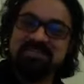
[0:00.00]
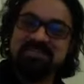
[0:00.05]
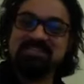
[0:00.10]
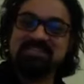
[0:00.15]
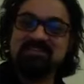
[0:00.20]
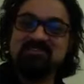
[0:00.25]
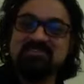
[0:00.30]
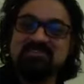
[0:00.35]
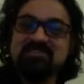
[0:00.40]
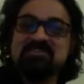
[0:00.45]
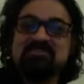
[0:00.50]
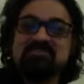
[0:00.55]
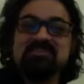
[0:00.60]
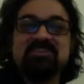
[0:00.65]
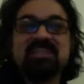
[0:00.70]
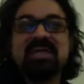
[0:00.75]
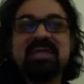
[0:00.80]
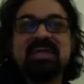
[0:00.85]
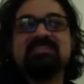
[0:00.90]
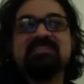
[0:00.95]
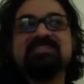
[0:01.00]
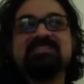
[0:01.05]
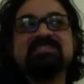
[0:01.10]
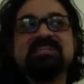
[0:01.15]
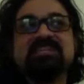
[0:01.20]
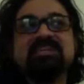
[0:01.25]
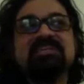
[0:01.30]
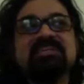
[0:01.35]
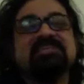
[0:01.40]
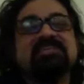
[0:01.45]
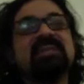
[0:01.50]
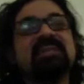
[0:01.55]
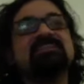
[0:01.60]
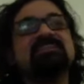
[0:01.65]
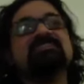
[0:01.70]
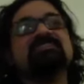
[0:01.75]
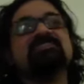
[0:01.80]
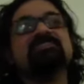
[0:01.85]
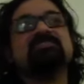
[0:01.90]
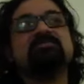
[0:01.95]
So, so, so that's that
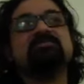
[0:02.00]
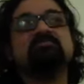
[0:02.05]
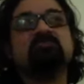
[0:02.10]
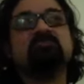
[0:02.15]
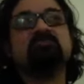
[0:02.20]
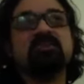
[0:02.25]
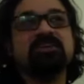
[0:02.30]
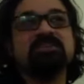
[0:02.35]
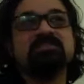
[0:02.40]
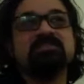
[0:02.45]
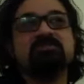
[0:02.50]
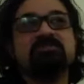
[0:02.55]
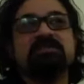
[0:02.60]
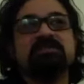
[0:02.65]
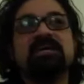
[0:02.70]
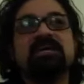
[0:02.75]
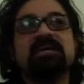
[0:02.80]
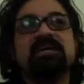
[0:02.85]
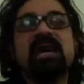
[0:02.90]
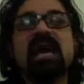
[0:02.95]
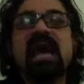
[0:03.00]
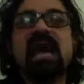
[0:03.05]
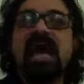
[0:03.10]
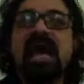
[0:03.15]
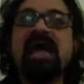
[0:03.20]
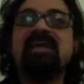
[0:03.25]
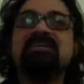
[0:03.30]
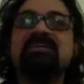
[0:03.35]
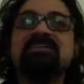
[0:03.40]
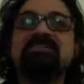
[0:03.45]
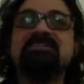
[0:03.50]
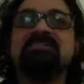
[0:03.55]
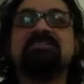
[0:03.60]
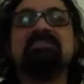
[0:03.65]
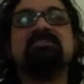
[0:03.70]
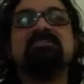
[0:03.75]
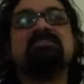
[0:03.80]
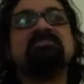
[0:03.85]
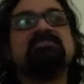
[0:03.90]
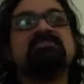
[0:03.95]
doesn't surprise me and
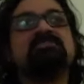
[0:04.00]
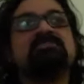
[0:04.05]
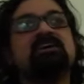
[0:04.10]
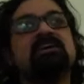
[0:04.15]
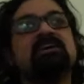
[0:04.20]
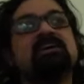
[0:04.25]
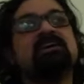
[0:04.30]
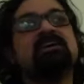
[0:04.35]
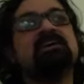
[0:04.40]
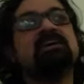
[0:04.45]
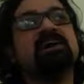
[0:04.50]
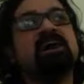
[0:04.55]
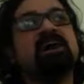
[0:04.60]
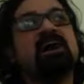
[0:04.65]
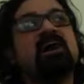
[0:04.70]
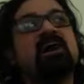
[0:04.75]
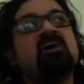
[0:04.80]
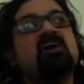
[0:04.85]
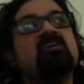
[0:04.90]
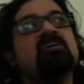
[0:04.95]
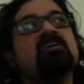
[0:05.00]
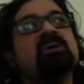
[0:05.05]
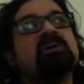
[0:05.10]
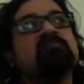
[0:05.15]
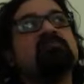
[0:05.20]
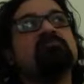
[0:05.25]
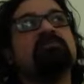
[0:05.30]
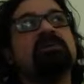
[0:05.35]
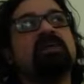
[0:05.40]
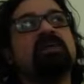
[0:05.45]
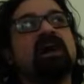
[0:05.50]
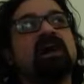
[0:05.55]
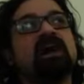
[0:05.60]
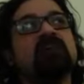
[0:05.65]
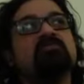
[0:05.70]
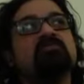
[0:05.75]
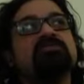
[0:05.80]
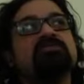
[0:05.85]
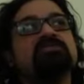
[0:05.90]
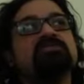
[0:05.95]
it's like okay but i
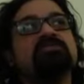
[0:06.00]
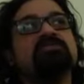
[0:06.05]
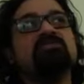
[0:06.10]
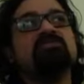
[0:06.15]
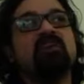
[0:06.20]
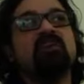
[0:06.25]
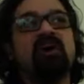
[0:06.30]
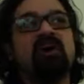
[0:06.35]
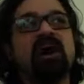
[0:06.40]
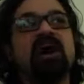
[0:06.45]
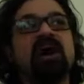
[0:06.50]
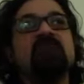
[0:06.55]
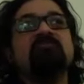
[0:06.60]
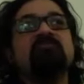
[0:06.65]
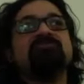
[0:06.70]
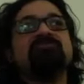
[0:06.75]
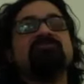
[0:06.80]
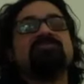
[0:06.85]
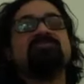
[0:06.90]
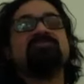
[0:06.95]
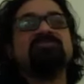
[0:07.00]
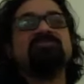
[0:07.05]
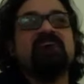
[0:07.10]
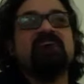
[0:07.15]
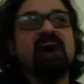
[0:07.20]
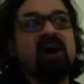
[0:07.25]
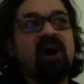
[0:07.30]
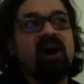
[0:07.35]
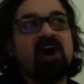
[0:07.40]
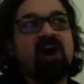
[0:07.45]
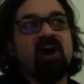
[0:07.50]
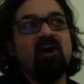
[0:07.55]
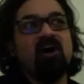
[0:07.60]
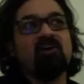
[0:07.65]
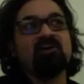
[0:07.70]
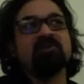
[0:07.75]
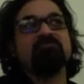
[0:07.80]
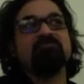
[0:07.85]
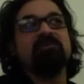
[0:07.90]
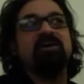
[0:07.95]
want to i want to
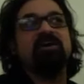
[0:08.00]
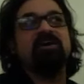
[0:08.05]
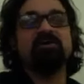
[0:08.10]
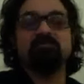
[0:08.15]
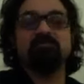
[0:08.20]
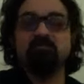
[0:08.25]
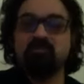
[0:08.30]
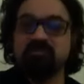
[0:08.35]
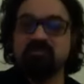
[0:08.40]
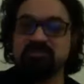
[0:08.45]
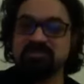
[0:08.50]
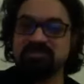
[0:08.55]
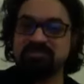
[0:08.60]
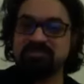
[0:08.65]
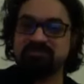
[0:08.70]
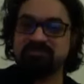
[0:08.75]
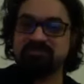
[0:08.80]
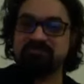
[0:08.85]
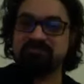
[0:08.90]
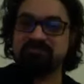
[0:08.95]
occupy a more sort of